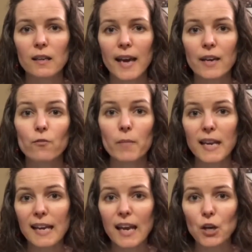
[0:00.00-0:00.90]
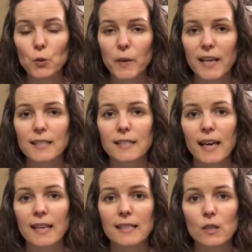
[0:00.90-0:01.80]
kind of mitigate your risk
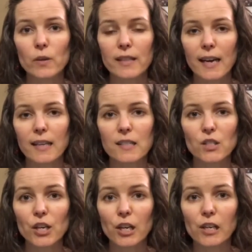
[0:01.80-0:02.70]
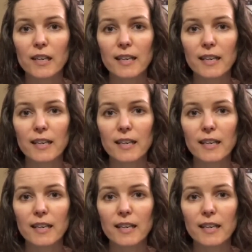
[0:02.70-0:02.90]
and deal with that concern